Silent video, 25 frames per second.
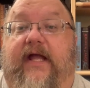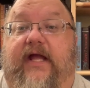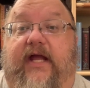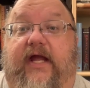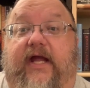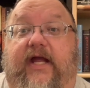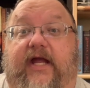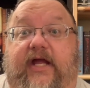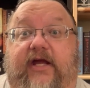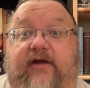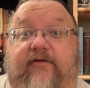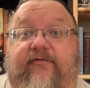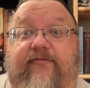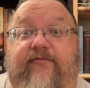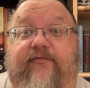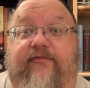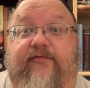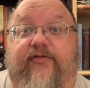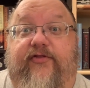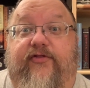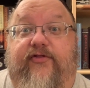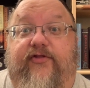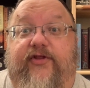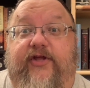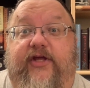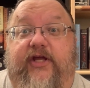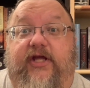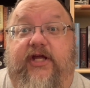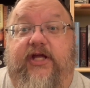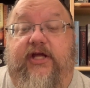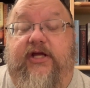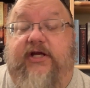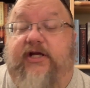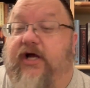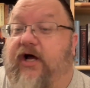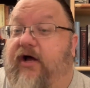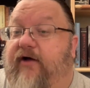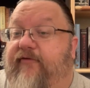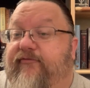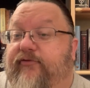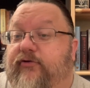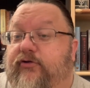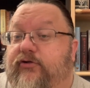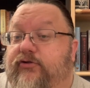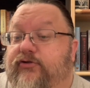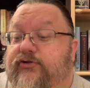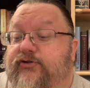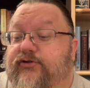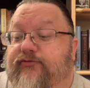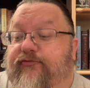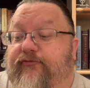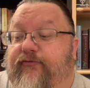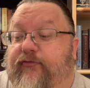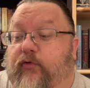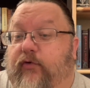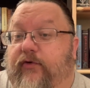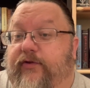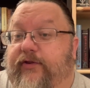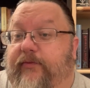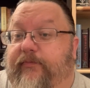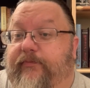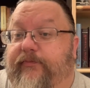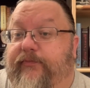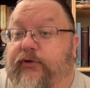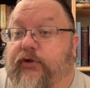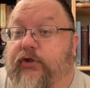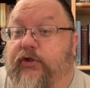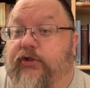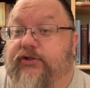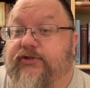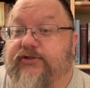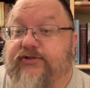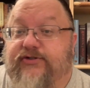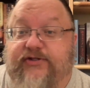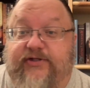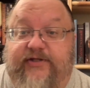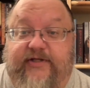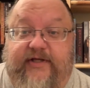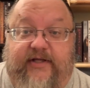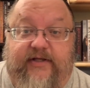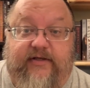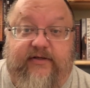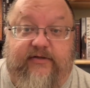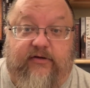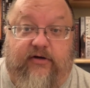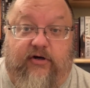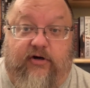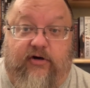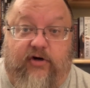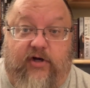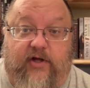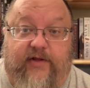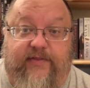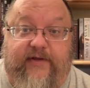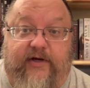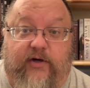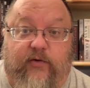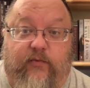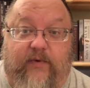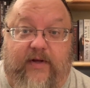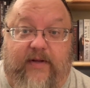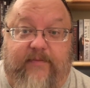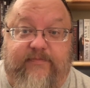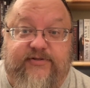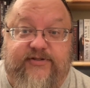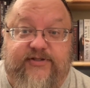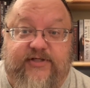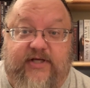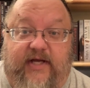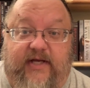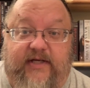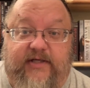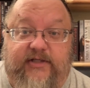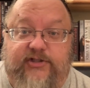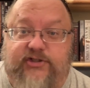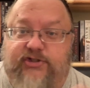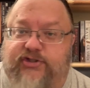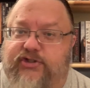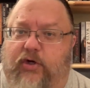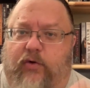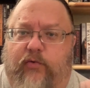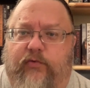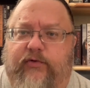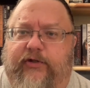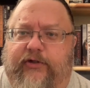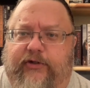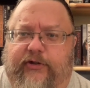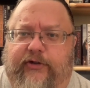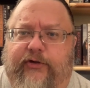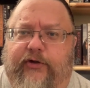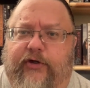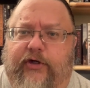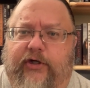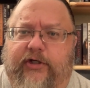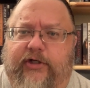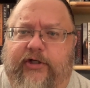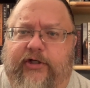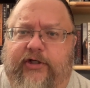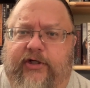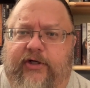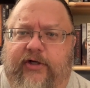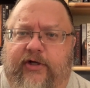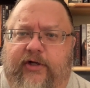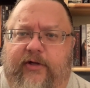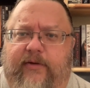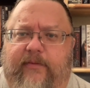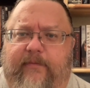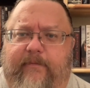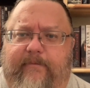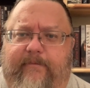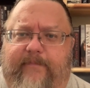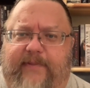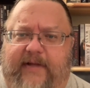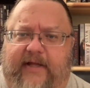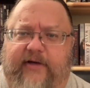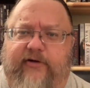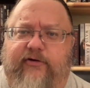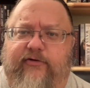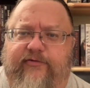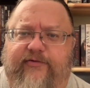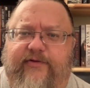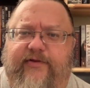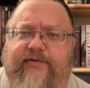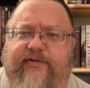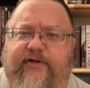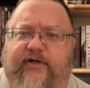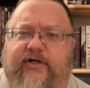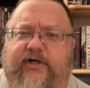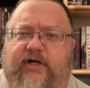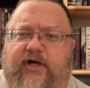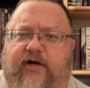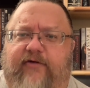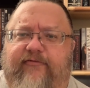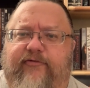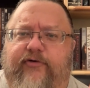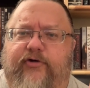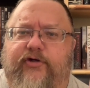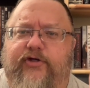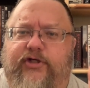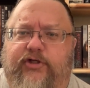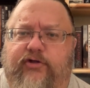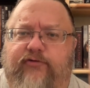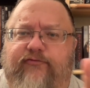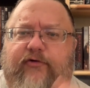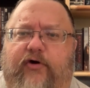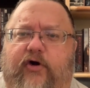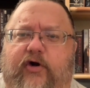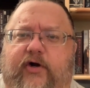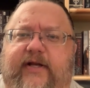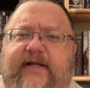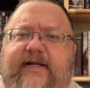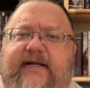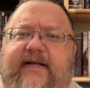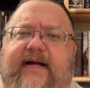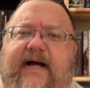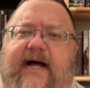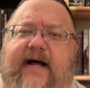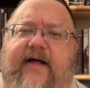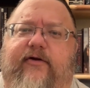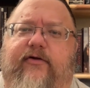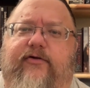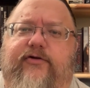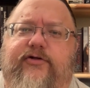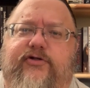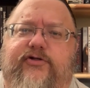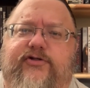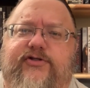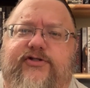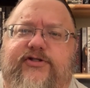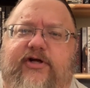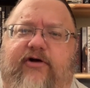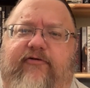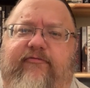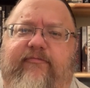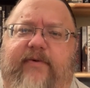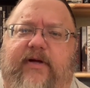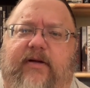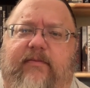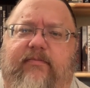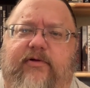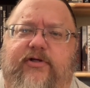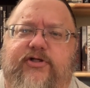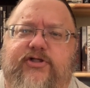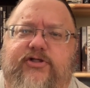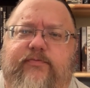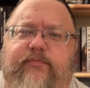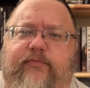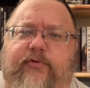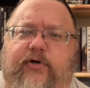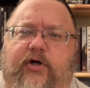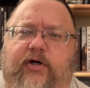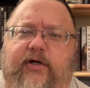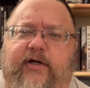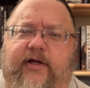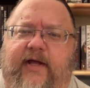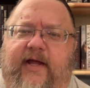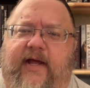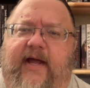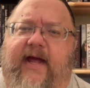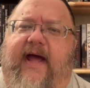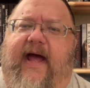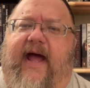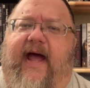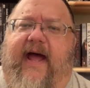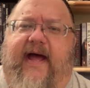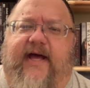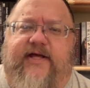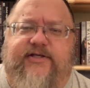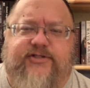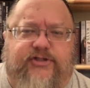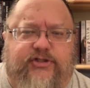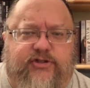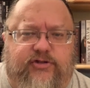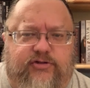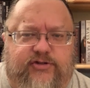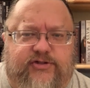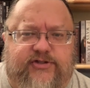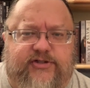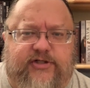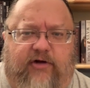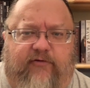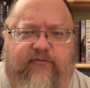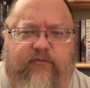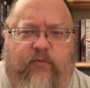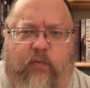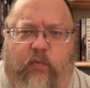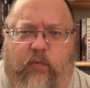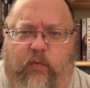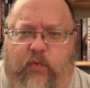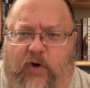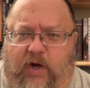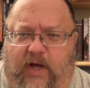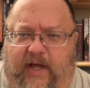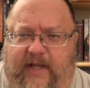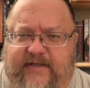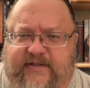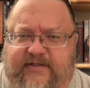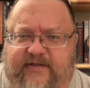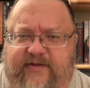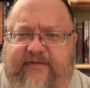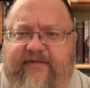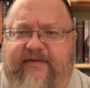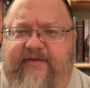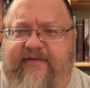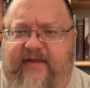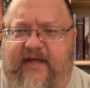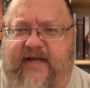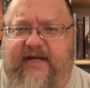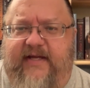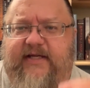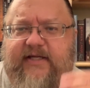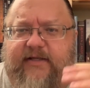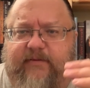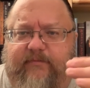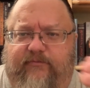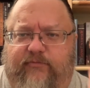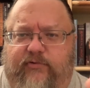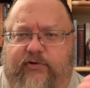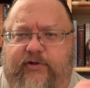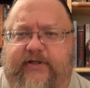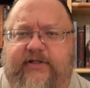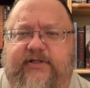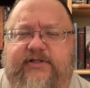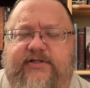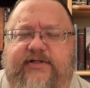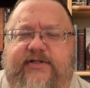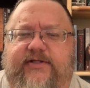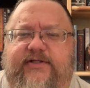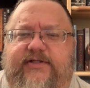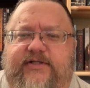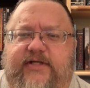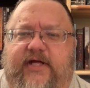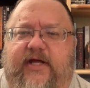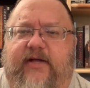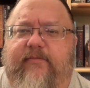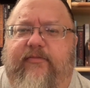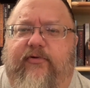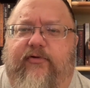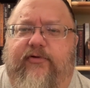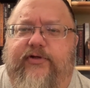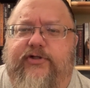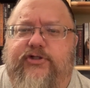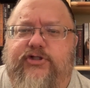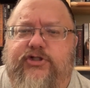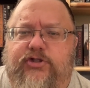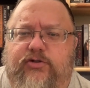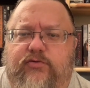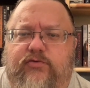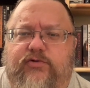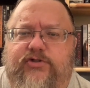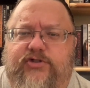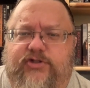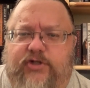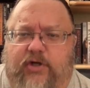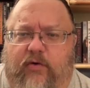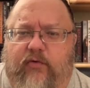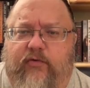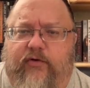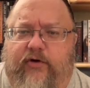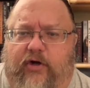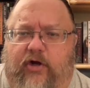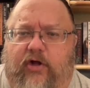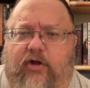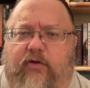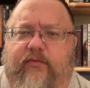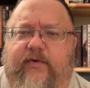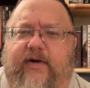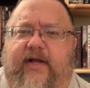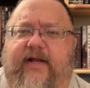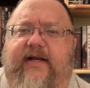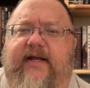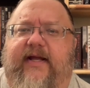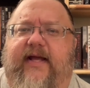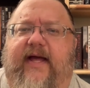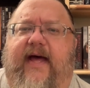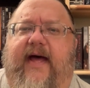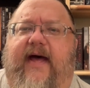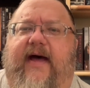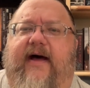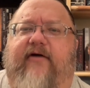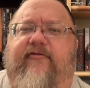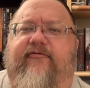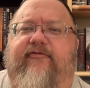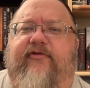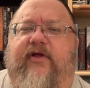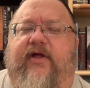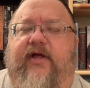If the covers for the books that are on their website don't look better than the cover you've already got on your self-published book, ask yourself what they can bring to the table that you don't already have.